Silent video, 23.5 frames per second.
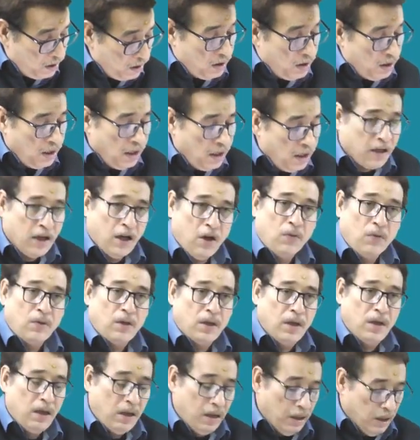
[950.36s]
account.
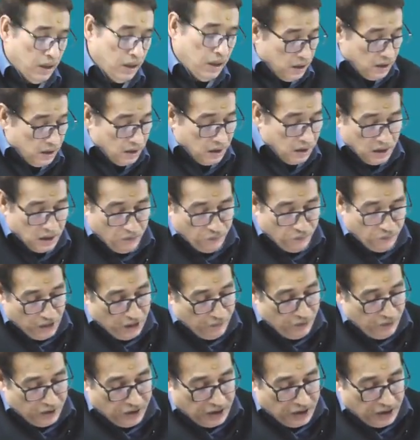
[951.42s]
If I
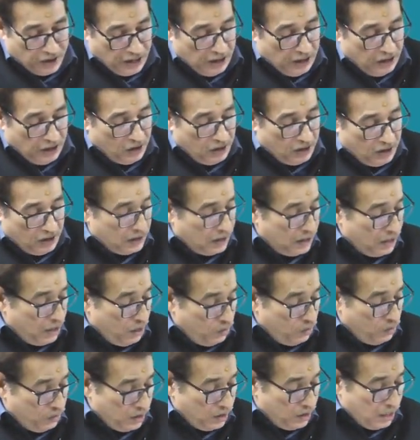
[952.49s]
will tally this
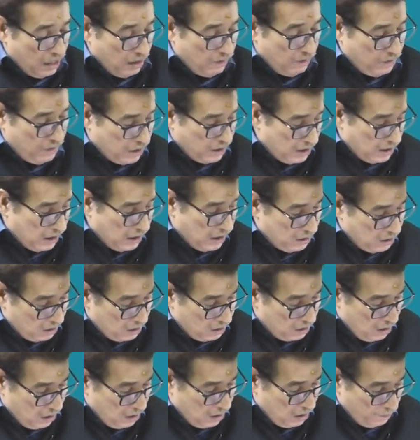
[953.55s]
account, I will get
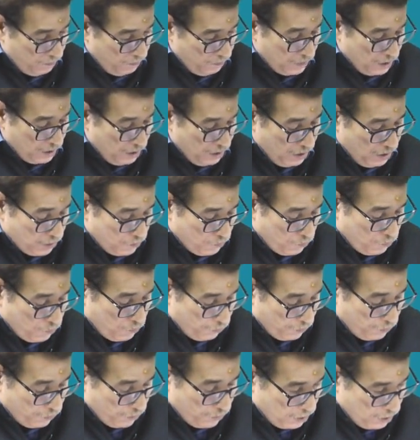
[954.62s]
the net
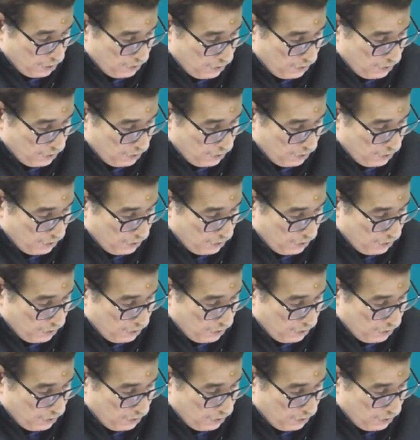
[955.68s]
profit.